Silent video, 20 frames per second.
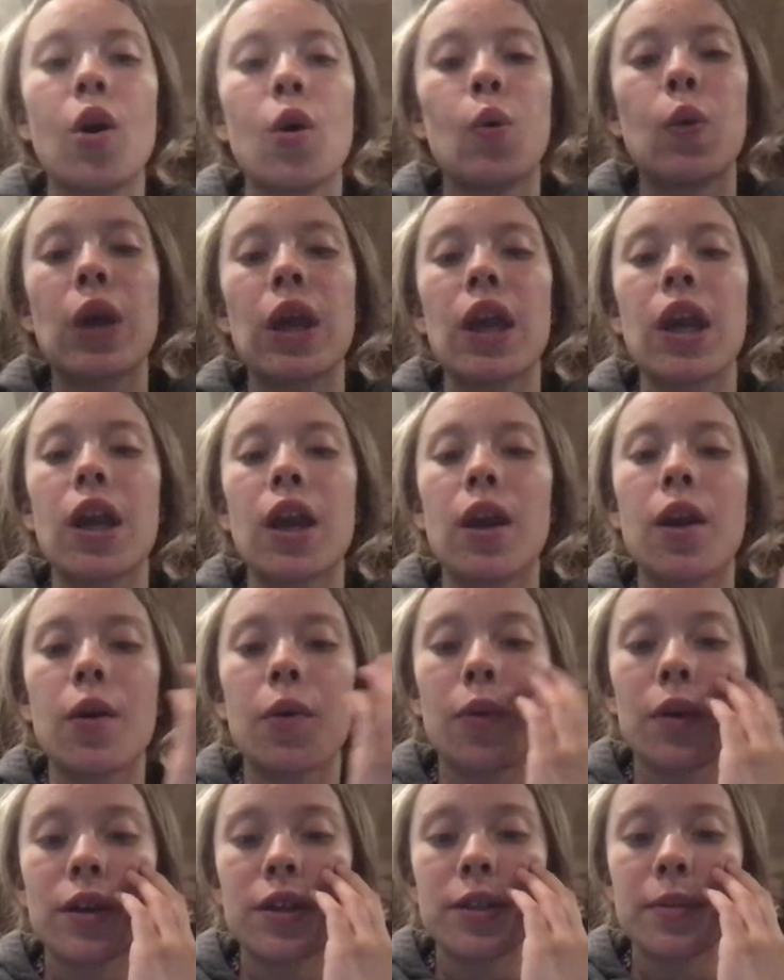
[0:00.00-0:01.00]
we
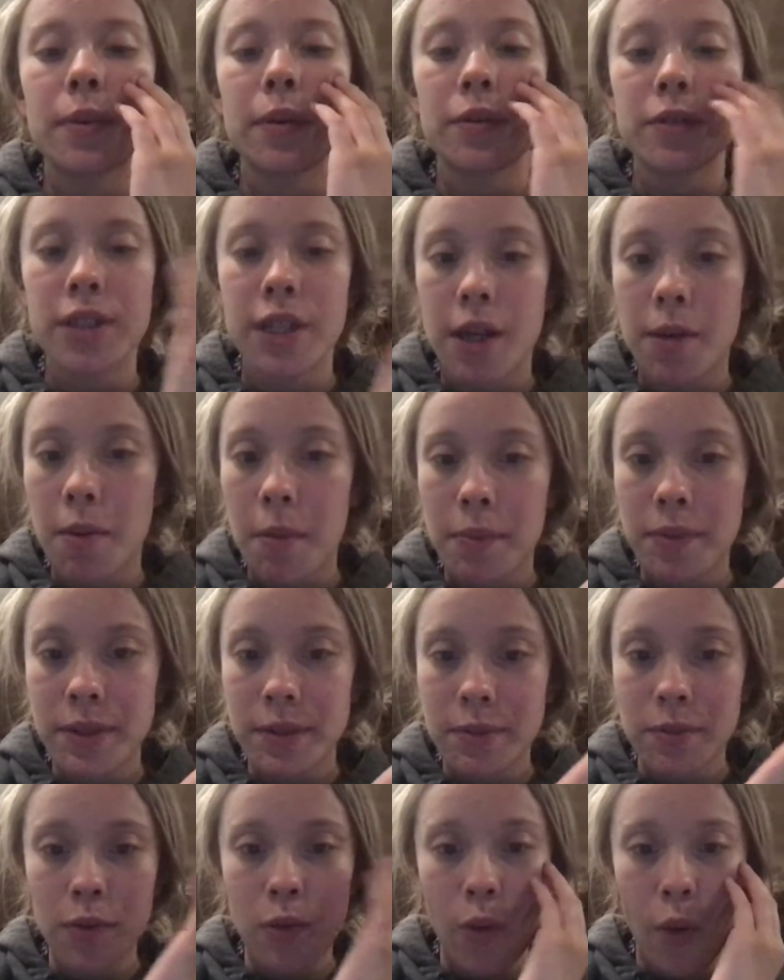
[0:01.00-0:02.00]
were supposed to come up with
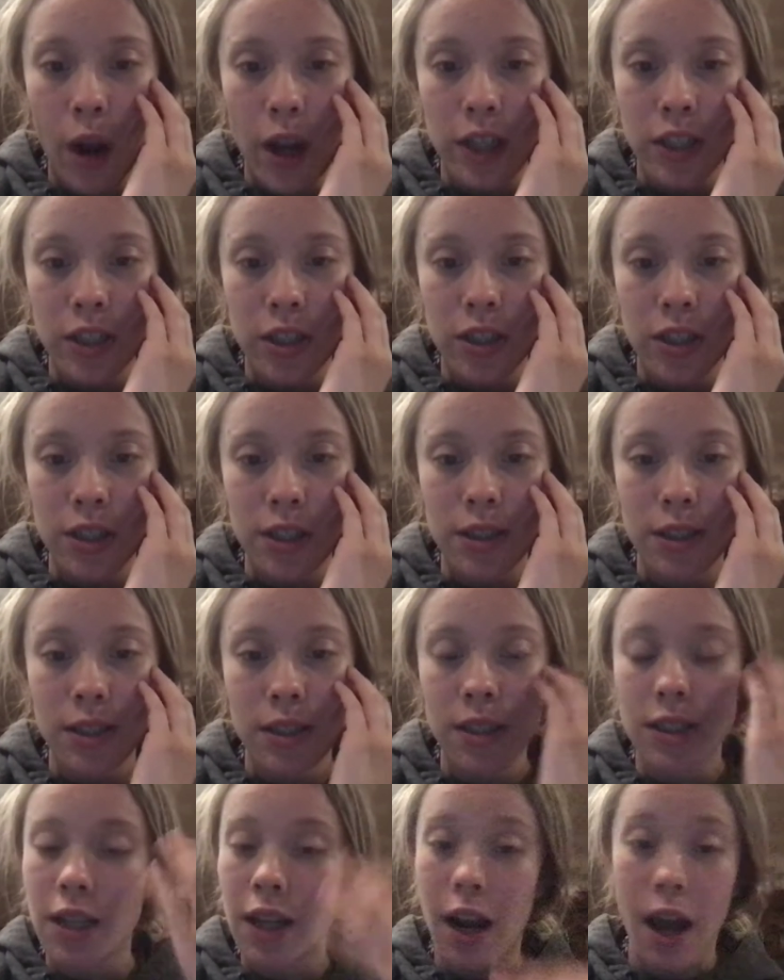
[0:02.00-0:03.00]
some
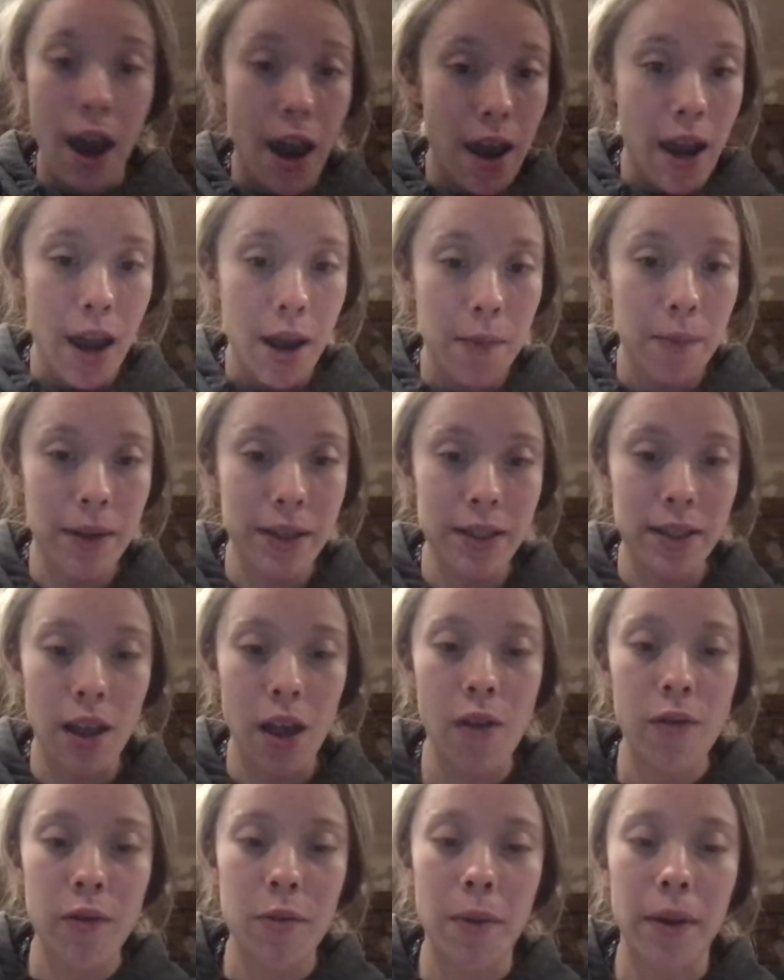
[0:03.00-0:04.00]
questions that I had
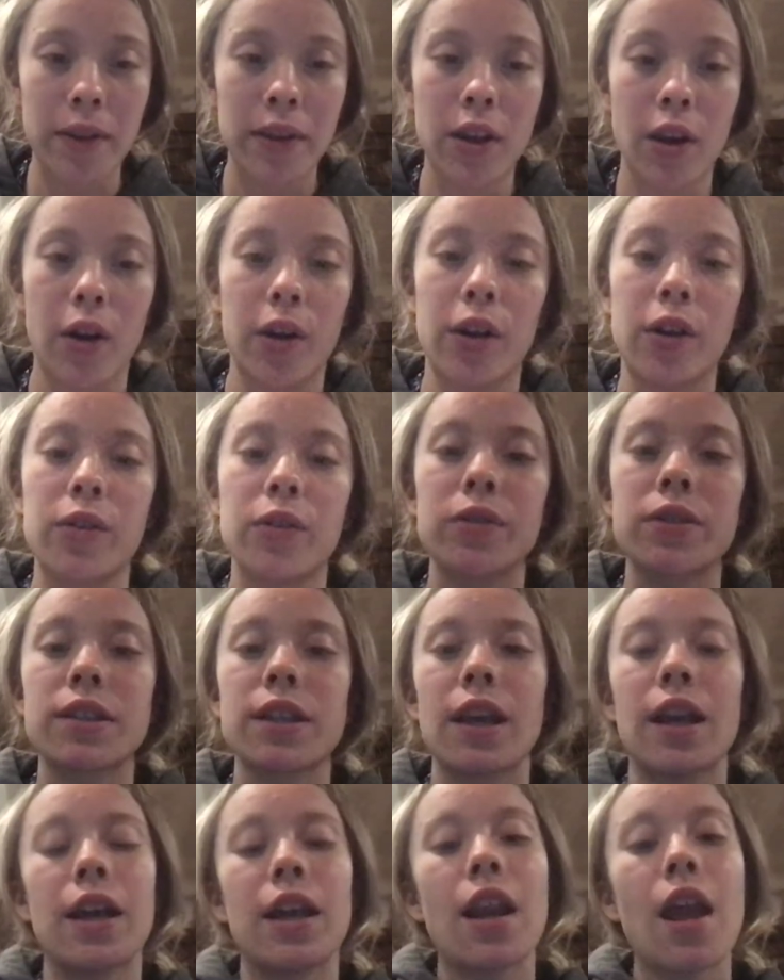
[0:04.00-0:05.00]
myself about the articles,
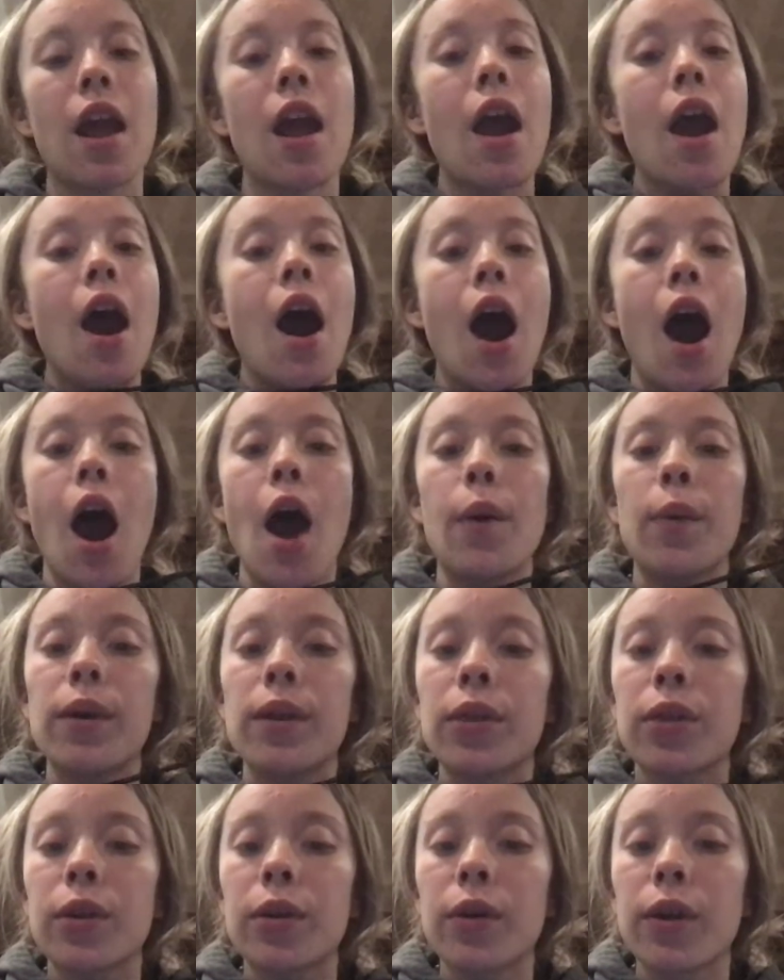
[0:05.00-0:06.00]
and I
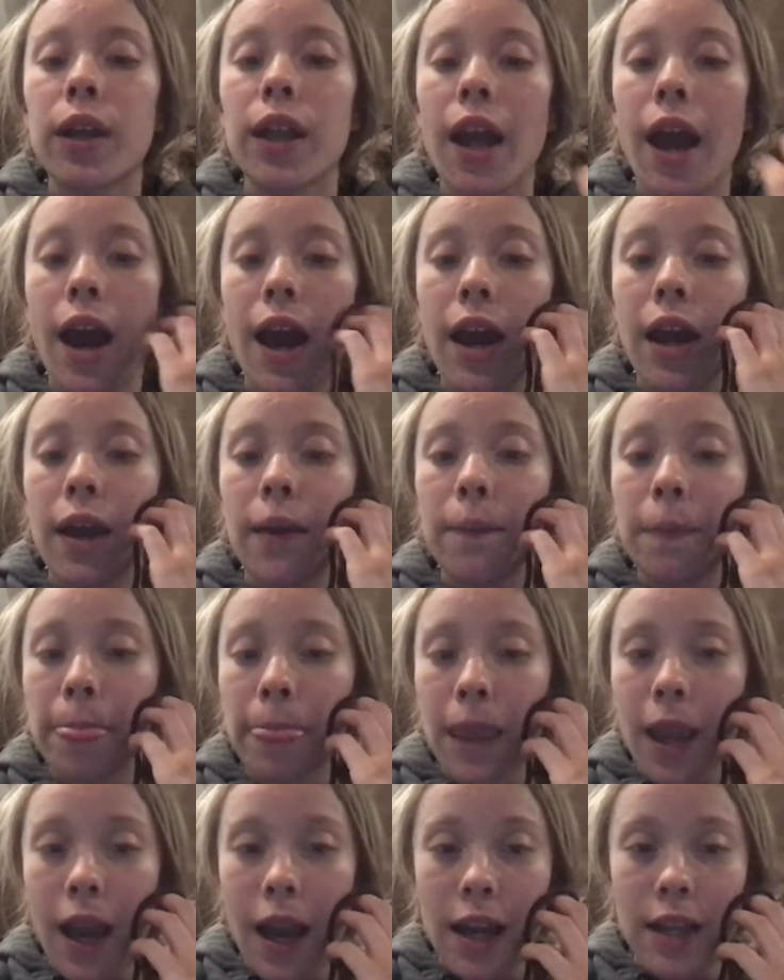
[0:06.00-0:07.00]
went through and I
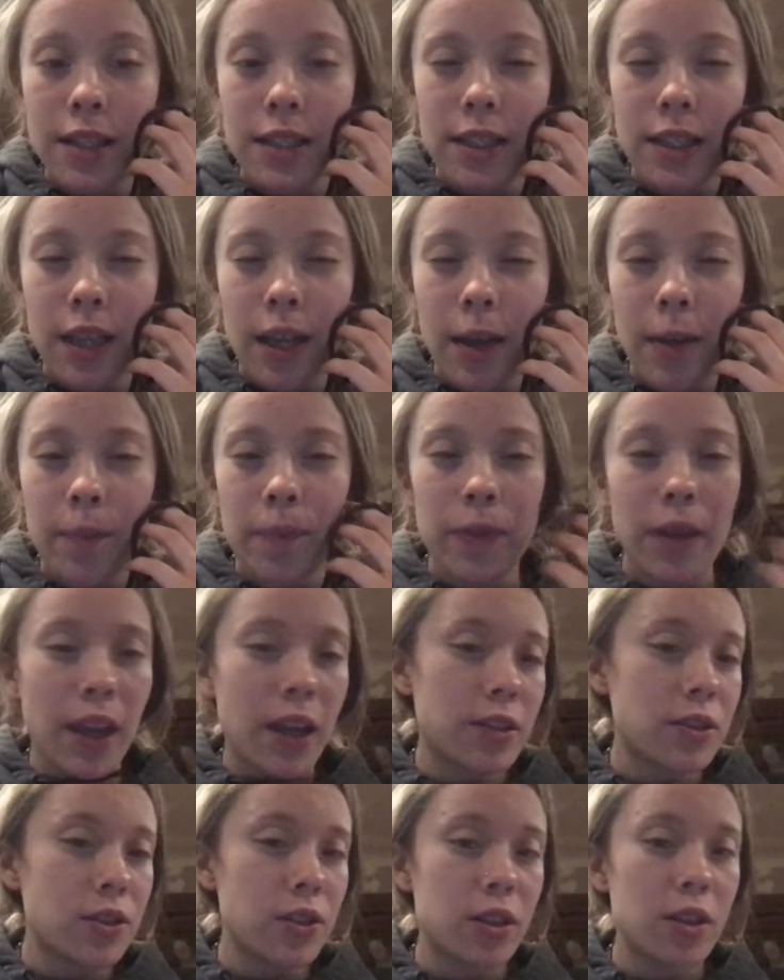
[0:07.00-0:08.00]
had to
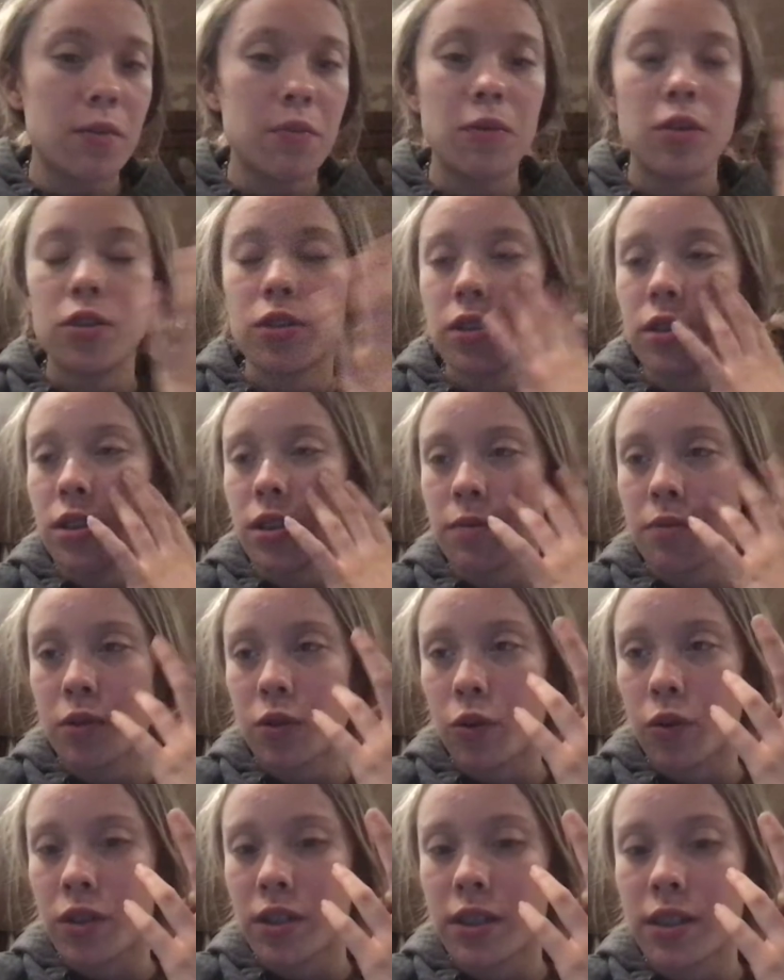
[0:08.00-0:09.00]
answer them using some
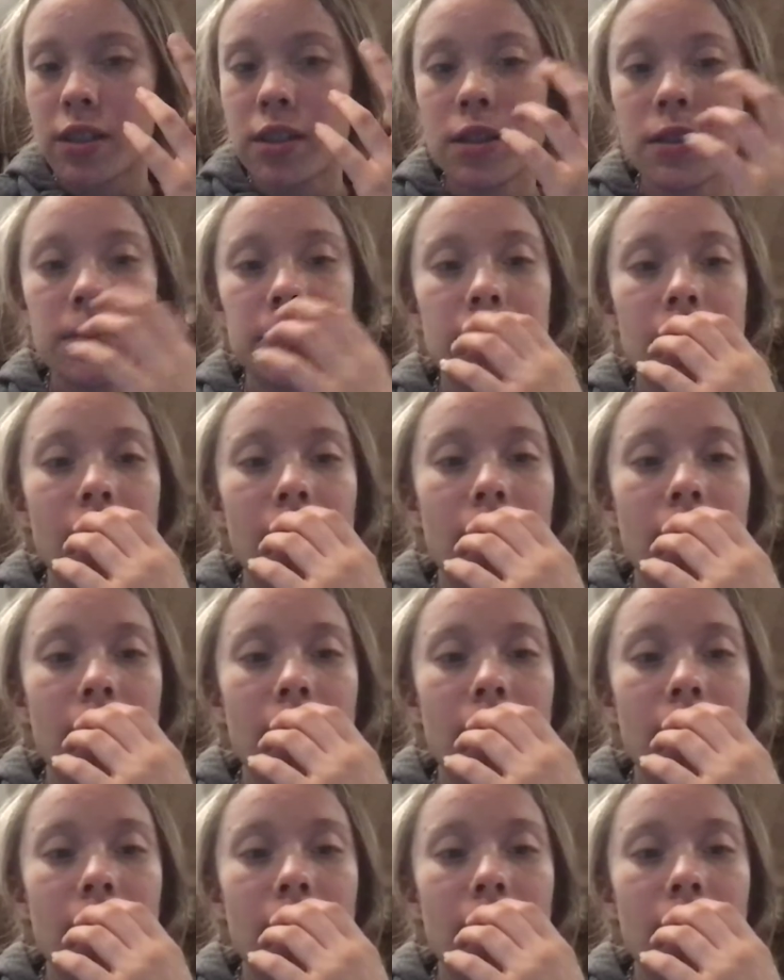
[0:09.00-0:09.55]
sources.